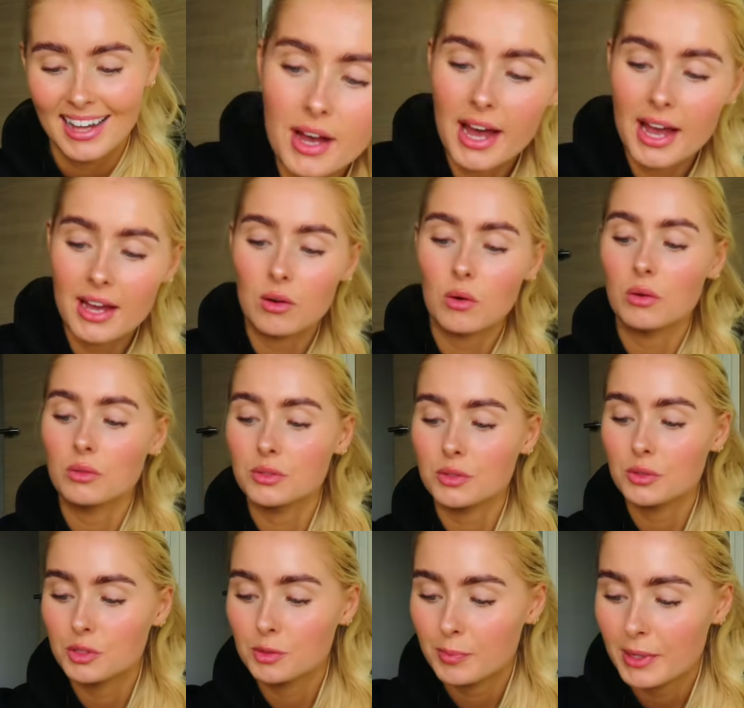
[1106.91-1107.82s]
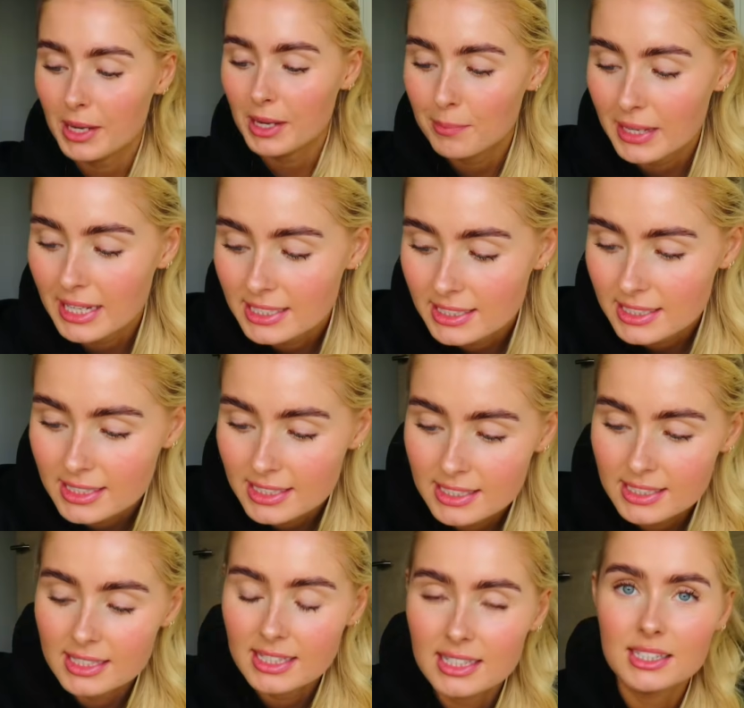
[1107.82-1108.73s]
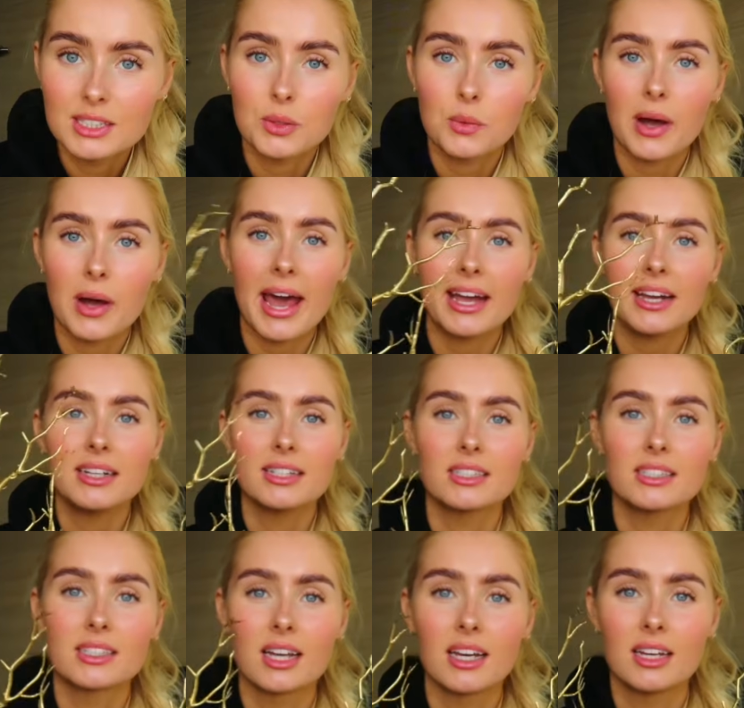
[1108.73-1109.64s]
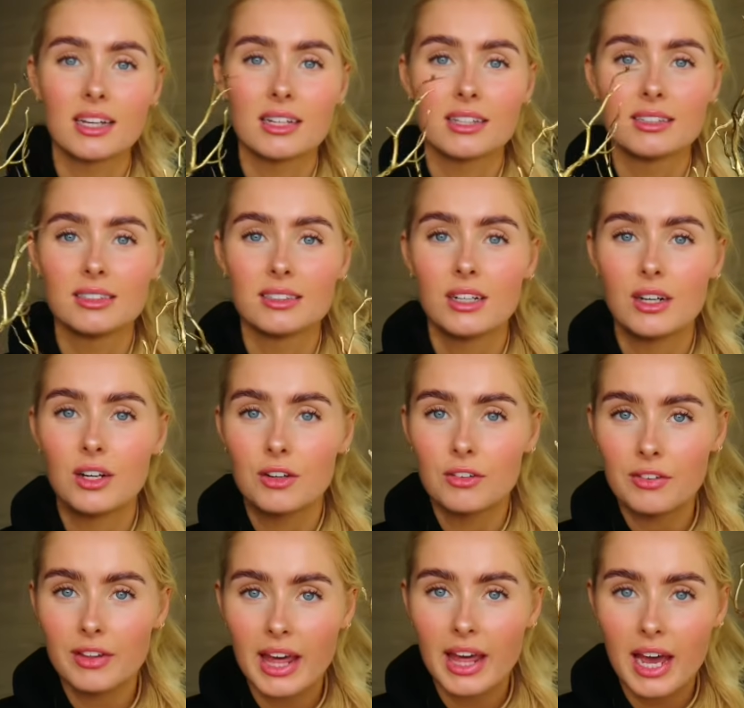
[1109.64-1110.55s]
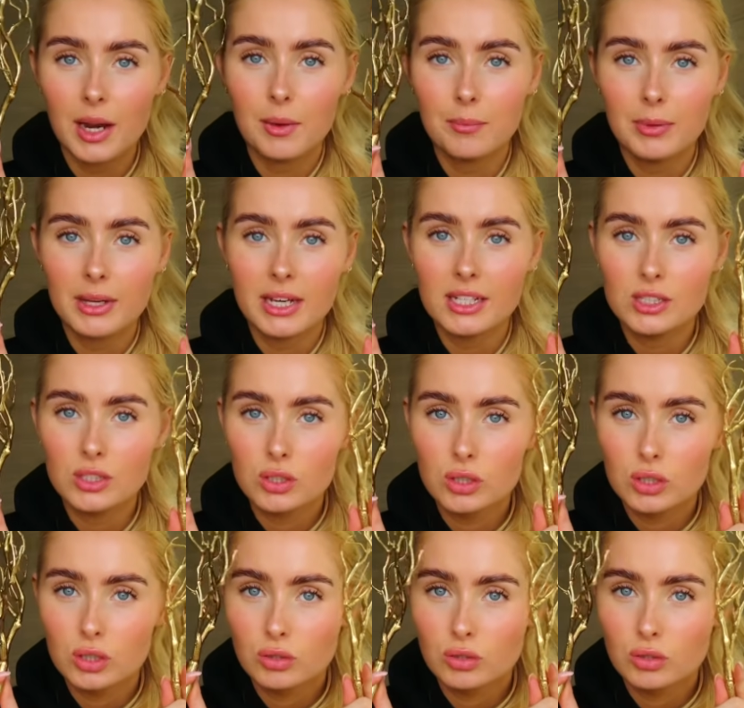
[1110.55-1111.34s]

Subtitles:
I also spray painted the twigs for the headpiece.